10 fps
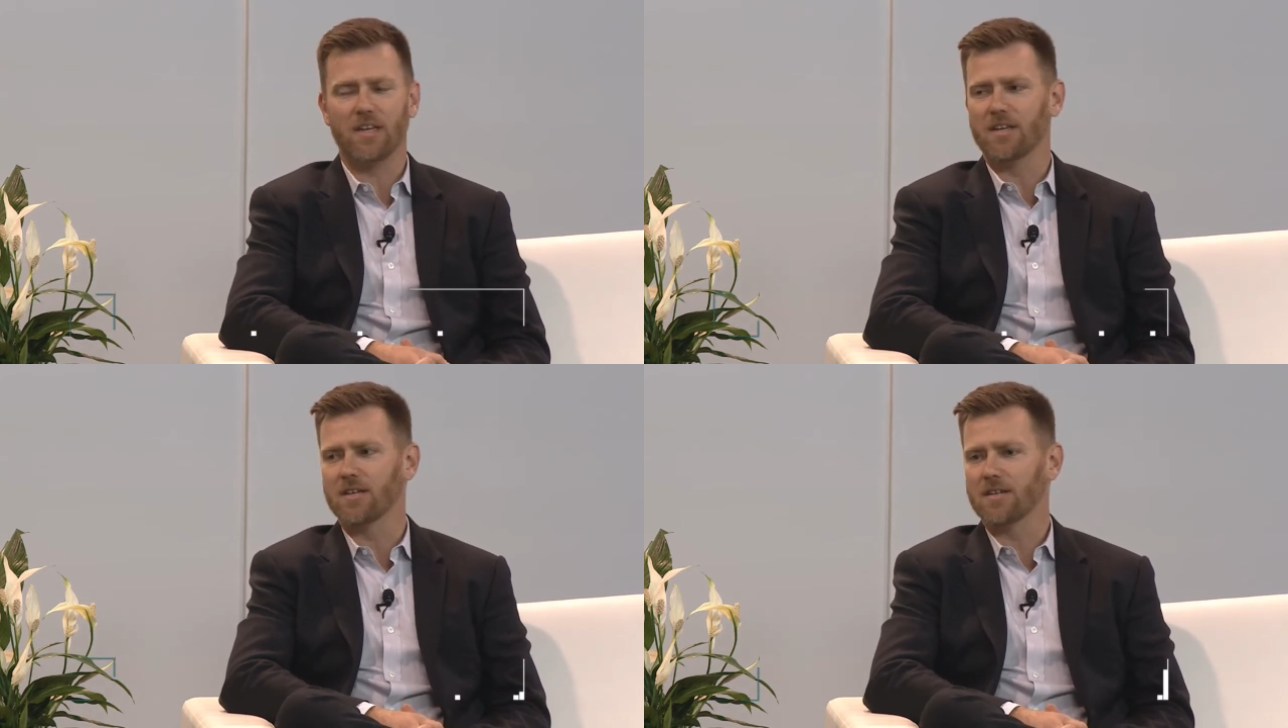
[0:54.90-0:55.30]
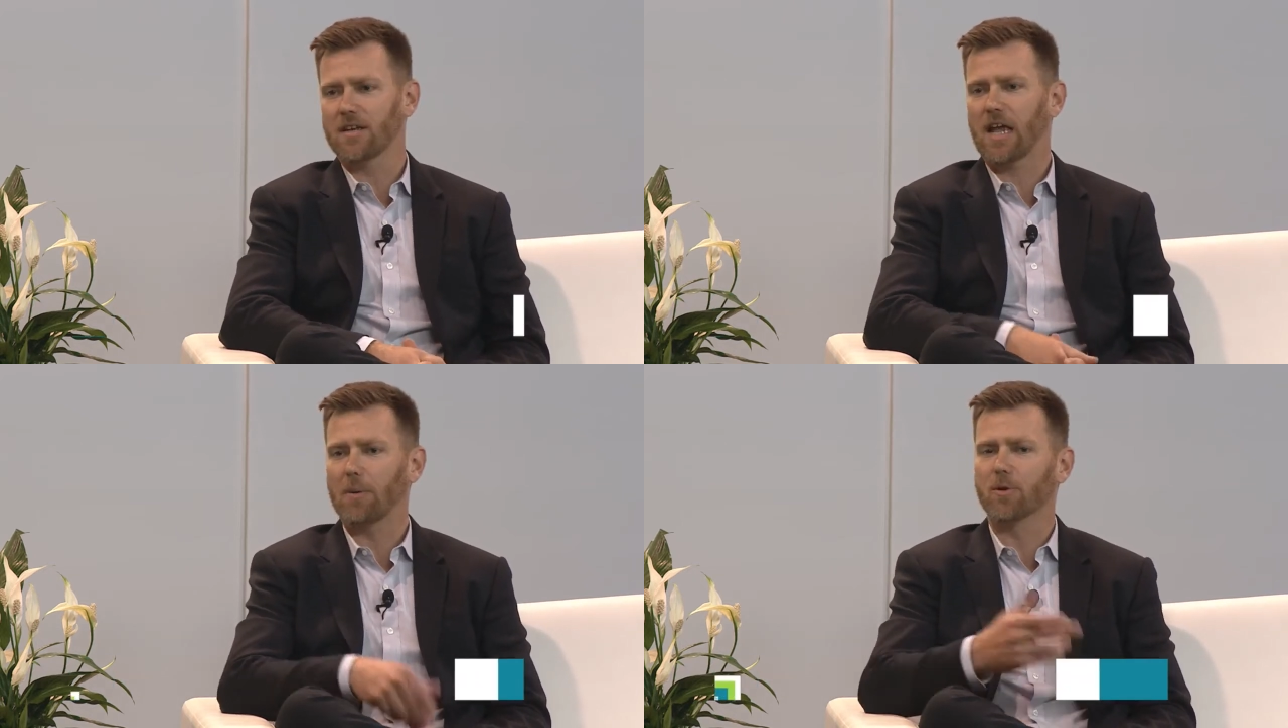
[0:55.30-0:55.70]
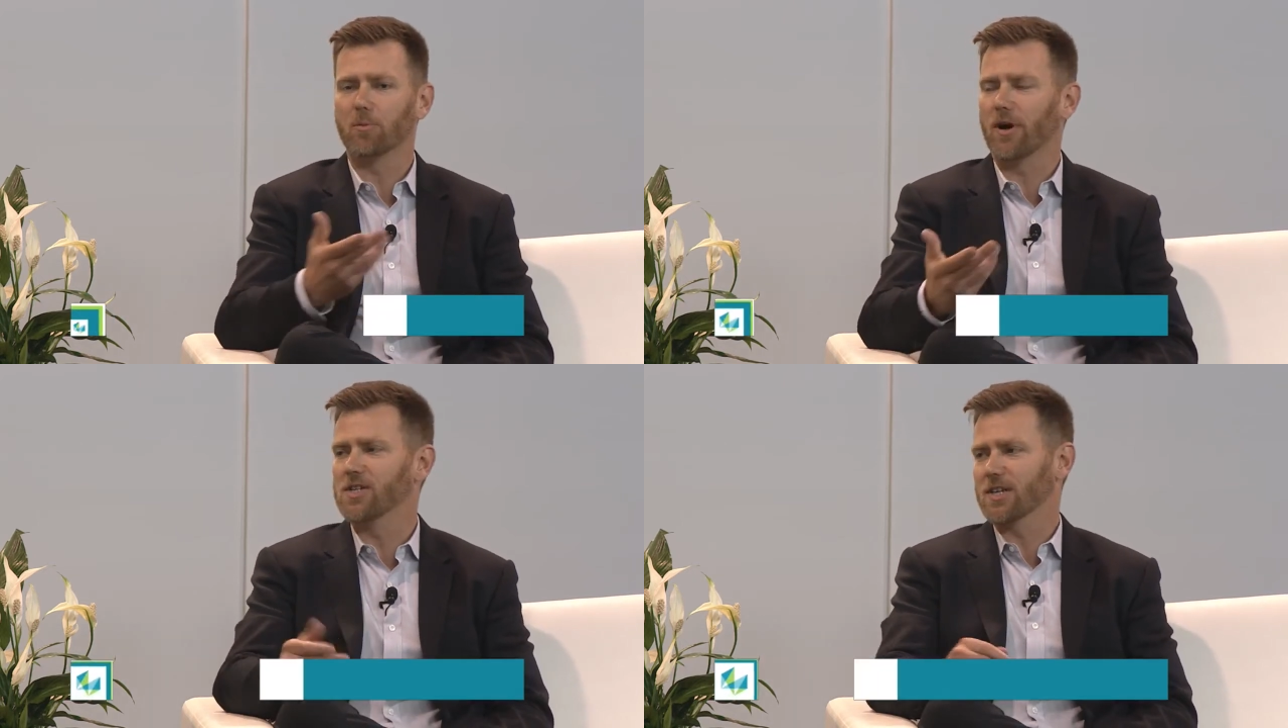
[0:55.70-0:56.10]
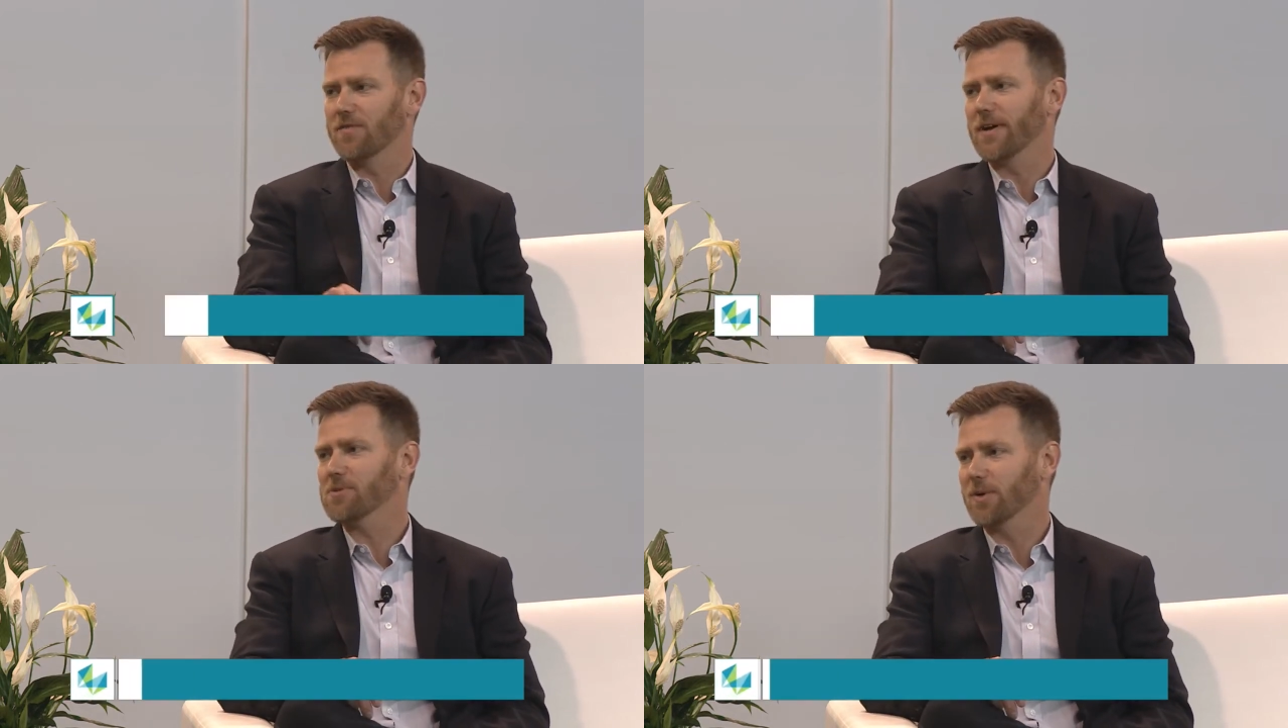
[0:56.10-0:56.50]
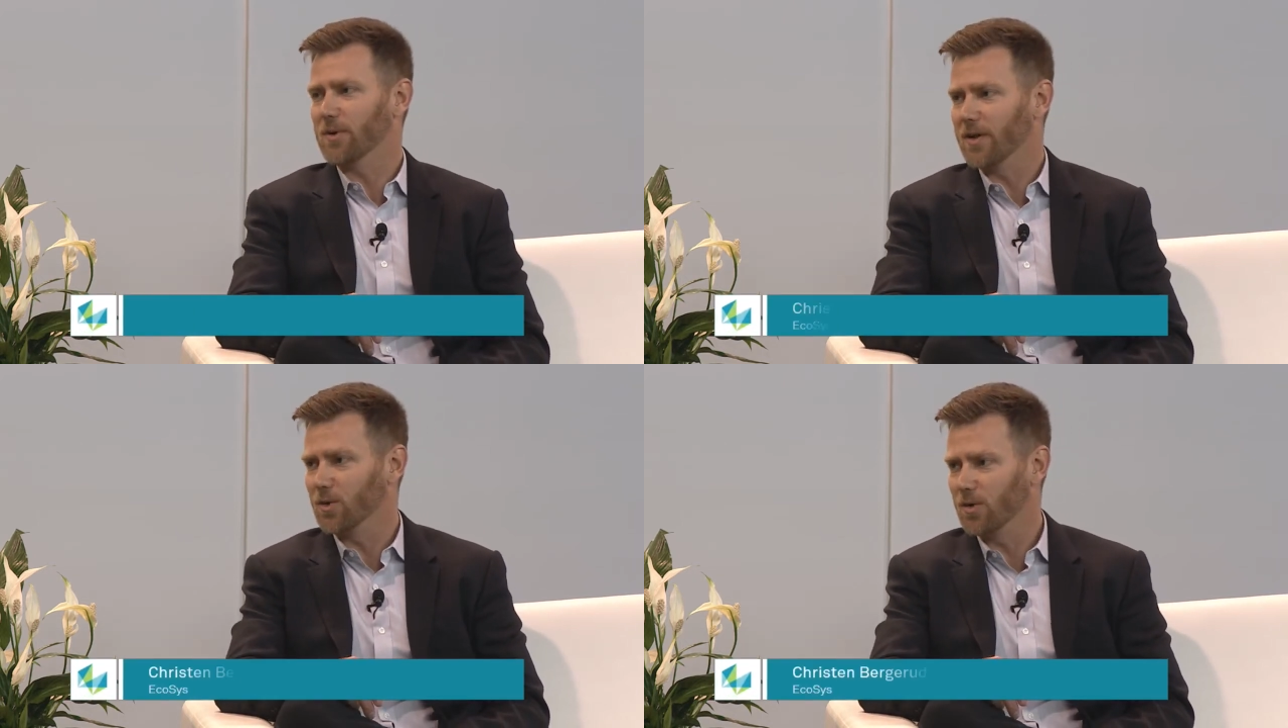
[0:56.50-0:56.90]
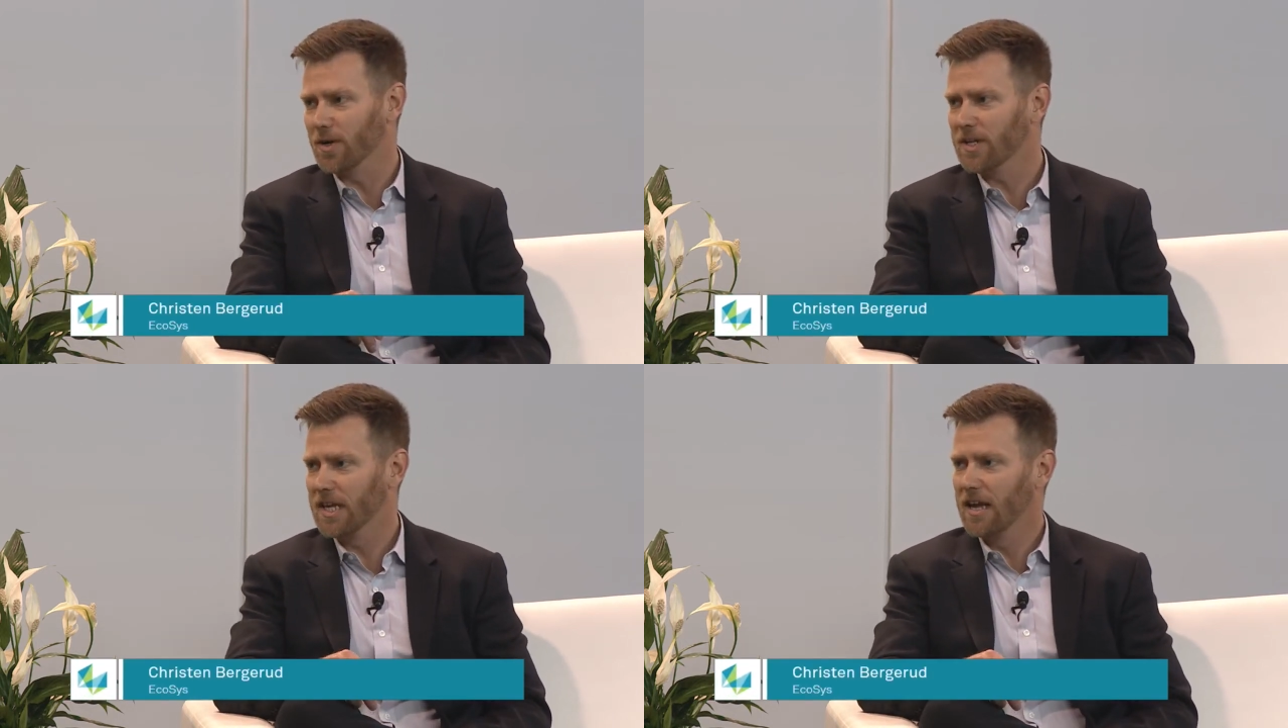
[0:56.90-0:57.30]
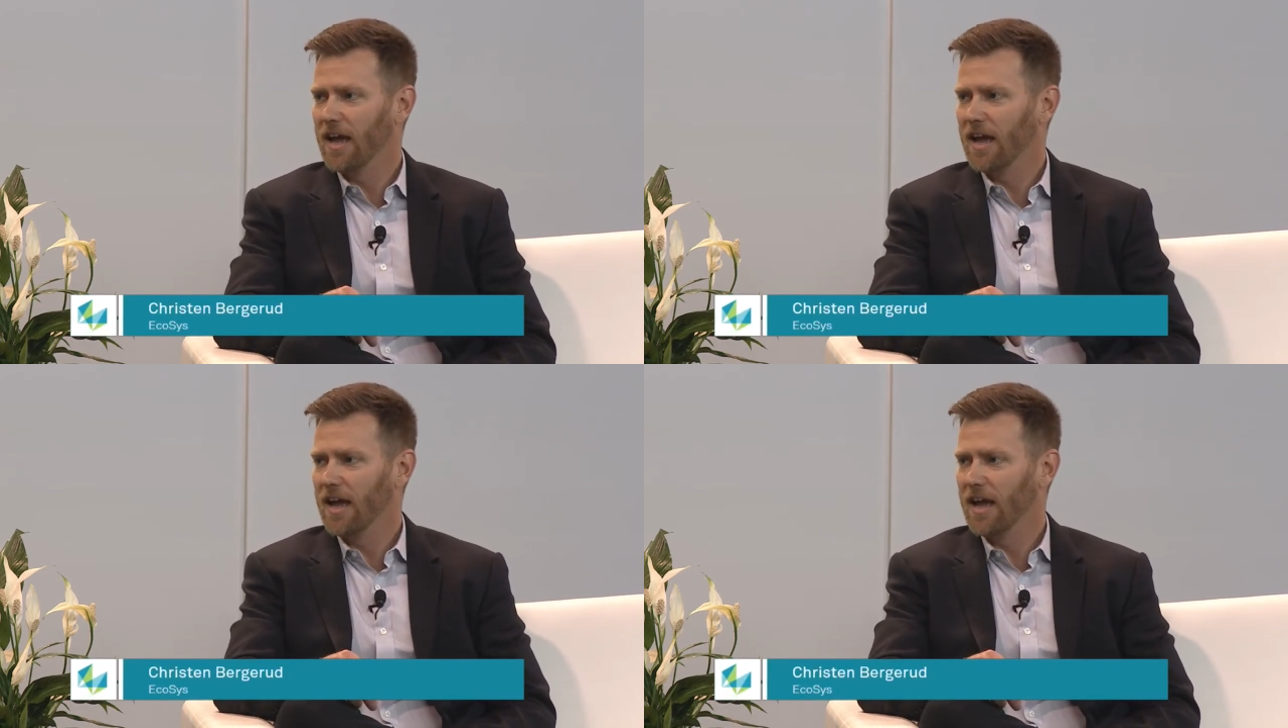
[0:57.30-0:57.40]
in capital project investment around the world.